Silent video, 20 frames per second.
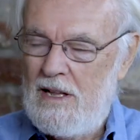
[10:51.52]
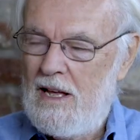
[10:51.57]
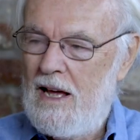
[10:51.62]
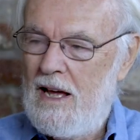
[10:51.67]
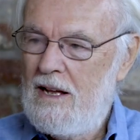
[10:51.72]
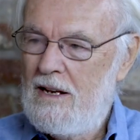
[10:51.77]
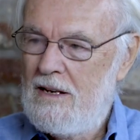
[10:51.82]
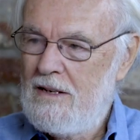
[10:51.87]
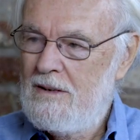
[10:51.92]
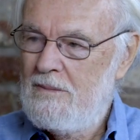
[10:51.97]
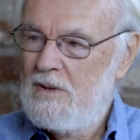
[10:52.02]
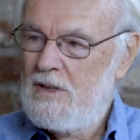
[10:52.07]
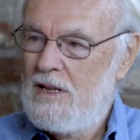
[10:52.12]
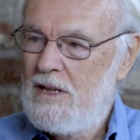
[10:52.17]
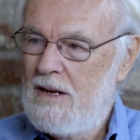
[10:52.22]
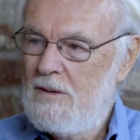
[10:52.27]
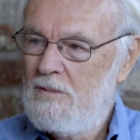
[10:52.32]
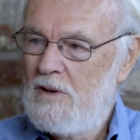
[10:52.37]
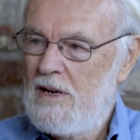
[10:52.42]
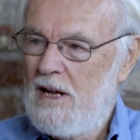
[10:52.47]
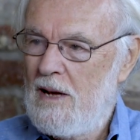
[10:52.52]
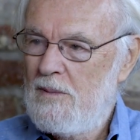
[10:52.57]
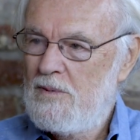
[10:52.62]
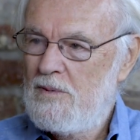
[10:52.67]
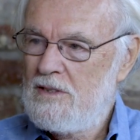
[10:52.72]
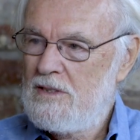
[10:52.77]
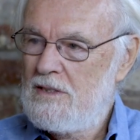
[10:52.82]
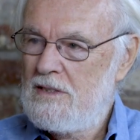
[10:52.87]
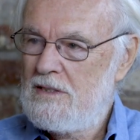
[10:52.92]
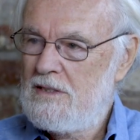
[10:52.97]
then what
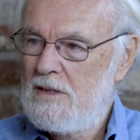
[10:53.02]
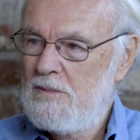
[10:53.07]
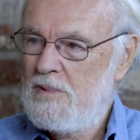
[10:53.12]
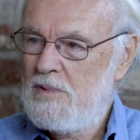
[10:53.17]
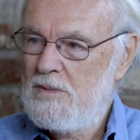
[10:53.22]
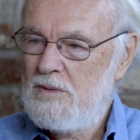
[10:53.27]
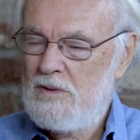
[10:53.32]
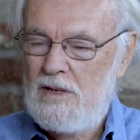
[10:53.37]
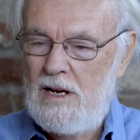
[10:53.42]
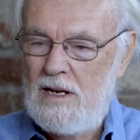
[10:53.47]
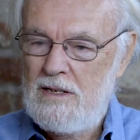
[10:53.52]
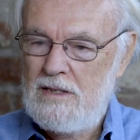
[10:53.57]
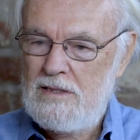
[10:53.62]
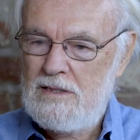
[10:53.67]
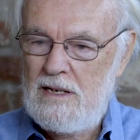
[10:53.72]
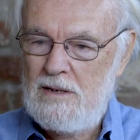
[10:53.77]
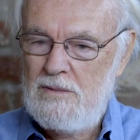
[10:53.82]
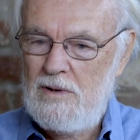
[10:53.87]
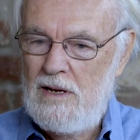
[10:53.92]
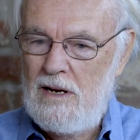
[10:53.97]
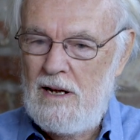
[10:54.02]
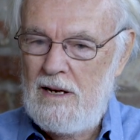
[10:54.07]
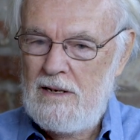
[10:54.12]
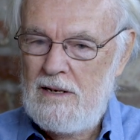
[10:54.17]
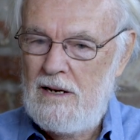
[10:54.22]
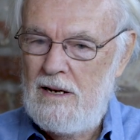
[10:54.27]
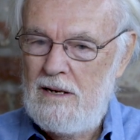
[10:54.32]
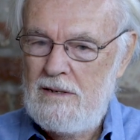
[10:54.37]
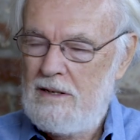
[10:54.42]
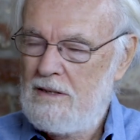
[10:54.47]
happens is that people kind of say, well, I
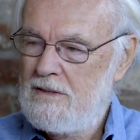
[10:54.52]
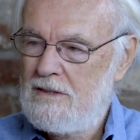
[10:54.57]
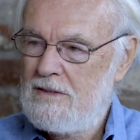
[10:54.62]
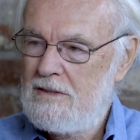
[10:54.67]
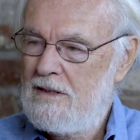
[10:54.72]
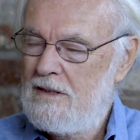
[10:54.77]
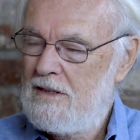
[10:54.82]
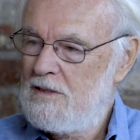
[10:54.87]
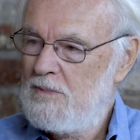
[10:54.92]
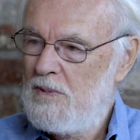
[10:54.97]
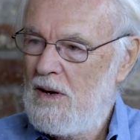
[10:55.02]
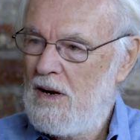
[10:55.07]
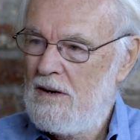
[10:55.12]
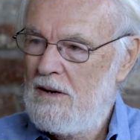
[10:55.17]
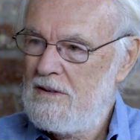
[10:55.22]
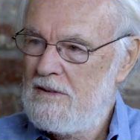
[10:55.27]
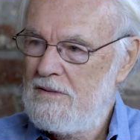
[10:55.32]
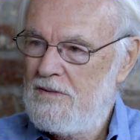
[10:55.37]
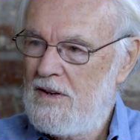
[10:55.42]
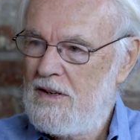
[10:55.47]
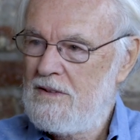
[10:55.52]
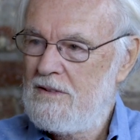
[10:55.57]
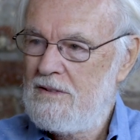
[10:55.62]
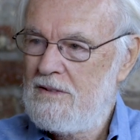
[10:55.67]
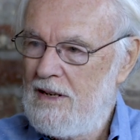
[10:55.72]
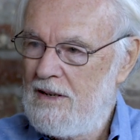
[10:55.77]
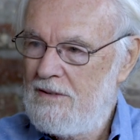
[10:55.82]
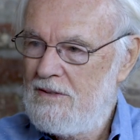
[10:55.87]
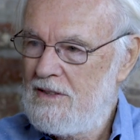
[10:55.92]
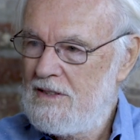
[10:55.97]
can't exercise power at the federal
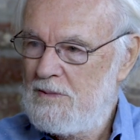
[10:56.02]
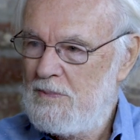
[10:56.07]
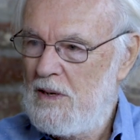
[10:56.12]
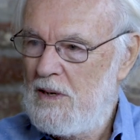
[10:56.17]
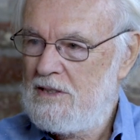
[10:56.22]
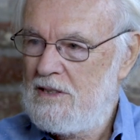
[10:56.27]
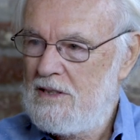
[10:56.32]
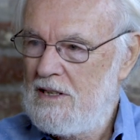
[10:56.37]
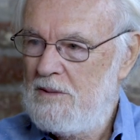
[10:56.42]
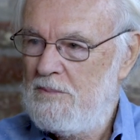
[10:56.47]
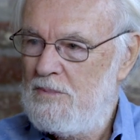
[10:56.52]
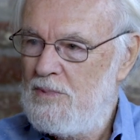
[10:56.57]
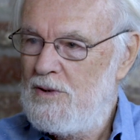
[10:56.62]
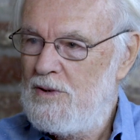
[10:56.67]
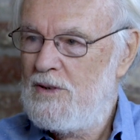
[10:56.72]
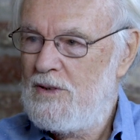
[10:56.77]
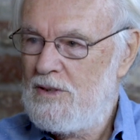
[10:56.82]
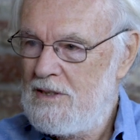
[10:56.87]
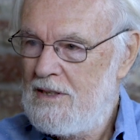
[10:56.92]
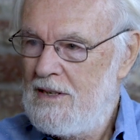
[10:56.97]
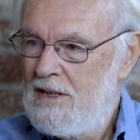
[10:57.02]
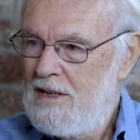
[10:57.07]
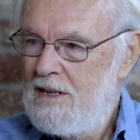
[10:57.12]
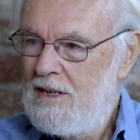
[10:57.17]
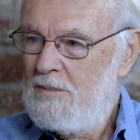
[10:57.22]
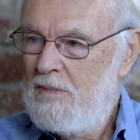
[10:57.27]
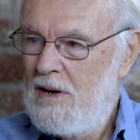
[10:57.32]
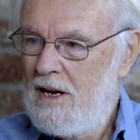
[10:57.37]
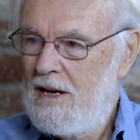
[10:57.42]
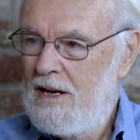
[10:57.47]
level. It's basically bought
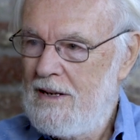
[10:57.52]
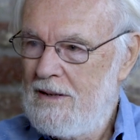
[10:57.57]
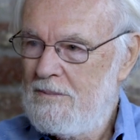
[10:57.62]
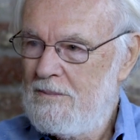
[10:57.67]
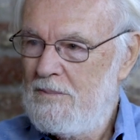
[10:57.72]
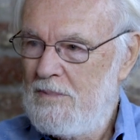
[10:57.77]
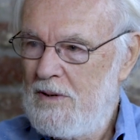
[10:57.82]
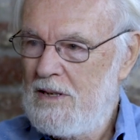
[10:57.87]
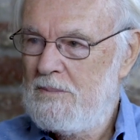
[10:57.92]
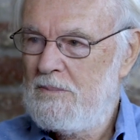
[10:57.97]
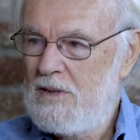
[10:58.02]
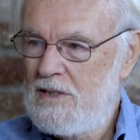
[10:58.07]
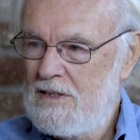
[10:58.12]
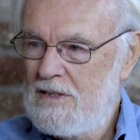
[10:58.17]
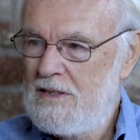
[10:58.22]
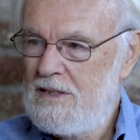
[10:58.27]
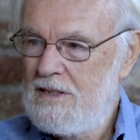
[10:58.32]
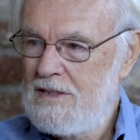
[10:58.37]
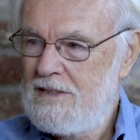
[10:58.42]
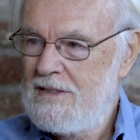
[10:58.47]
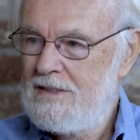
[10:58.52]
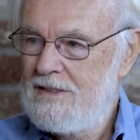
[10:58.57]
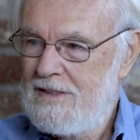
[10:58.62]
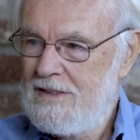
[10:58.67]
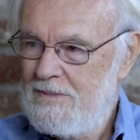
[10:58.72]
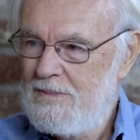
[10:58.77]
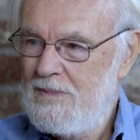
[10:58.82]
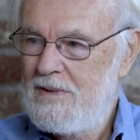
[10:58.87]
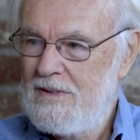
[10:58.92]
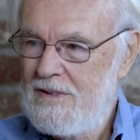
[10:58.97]
by big business and
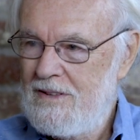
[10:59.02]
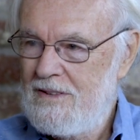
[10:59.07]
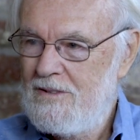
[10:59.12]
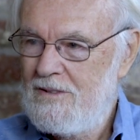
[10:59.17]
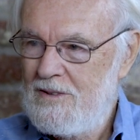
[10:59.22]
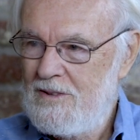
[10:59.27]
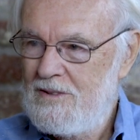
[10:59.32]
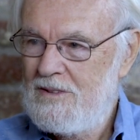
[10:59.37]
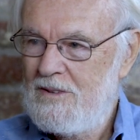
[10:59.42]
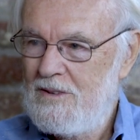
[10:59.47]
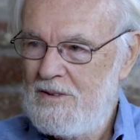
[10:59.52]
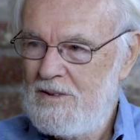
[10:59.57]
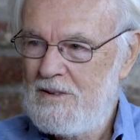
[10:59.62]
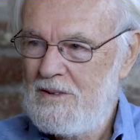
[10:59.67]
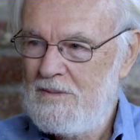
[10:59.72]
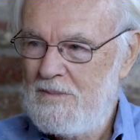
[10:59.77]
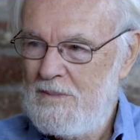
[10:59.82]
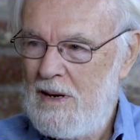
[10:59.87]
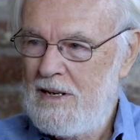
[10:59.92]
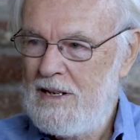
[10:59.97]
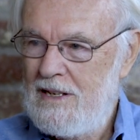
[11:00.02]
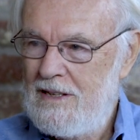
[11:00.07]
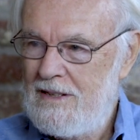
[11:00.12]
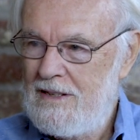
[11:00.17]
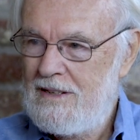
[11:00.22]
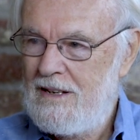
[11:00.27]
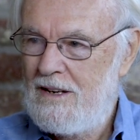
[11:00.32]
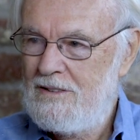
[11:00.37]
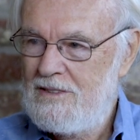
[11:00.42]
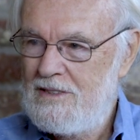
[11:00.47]
all the money
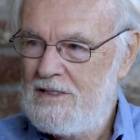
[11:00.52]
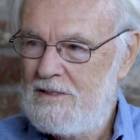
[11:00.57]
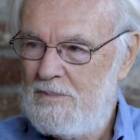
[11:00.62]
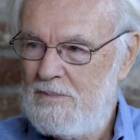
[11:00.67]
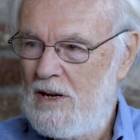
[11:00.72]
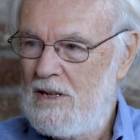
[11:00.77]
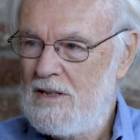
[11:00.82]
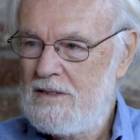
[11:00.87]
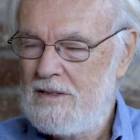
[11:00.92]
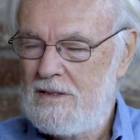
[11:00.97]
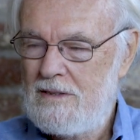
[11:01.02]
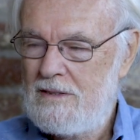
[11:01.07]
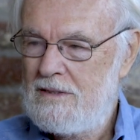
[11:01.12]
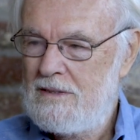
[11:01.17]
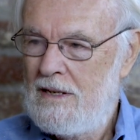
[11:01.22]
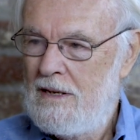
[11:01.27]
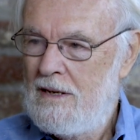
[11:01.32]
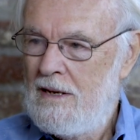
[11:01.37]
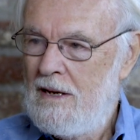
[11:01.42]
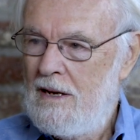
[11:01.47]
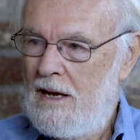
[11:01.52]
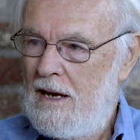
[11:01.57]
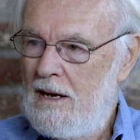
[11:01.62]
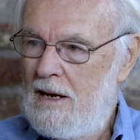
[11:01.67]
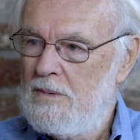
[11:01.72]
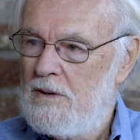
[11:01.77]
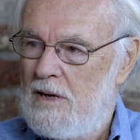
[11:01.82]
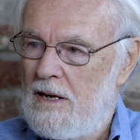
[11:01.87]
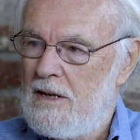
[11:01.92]
that goes into politics. But